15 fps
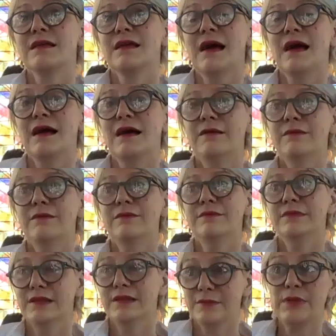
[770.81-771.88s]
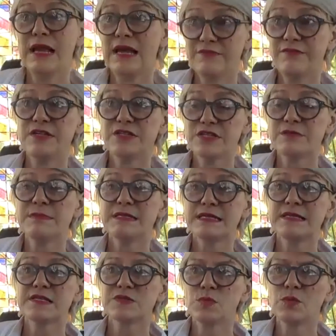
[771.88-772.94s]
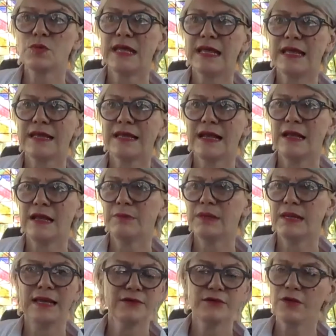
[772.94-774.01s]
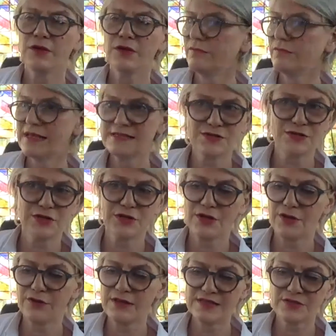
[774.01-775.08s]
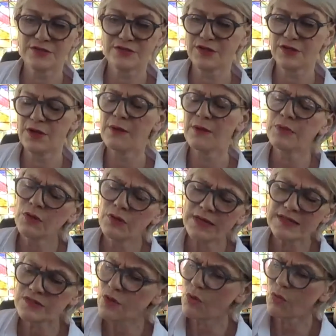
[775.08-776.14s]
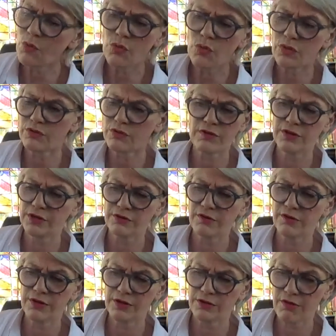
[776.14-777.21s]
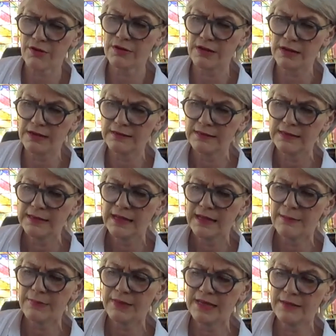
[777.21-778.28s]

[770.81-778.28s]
we had a features meeting this morning, and we're like, no, that's got to go, and we're not, it's not all corona, but